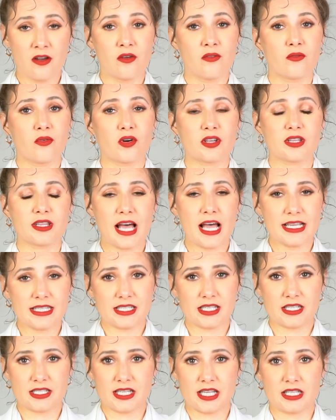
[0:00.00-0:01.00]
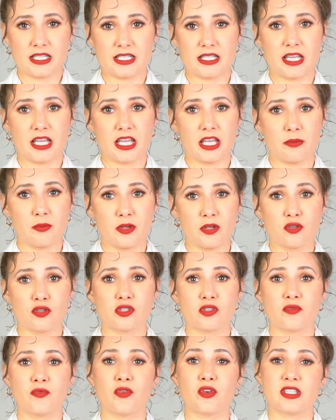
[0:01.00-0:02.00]
For classic sets, they can be
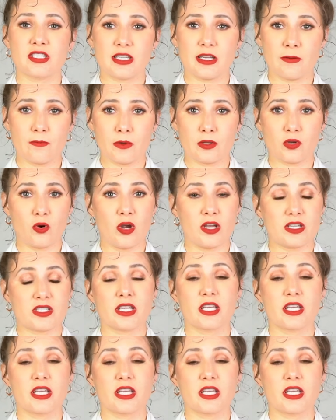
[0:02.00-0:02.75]
used for someone who has